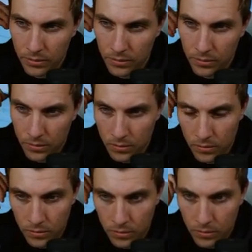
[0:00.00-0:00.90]

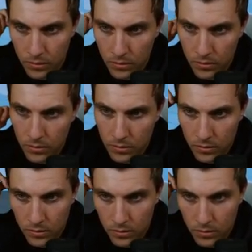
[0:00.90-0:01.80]

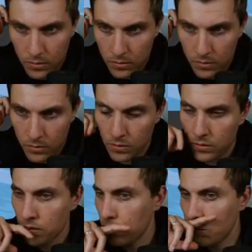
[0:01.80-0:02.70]

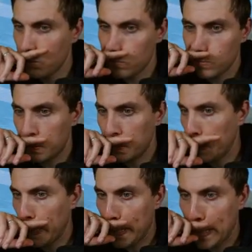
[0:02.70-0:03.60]

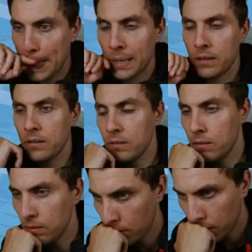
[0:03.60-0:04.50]
No one is speaking in this clip.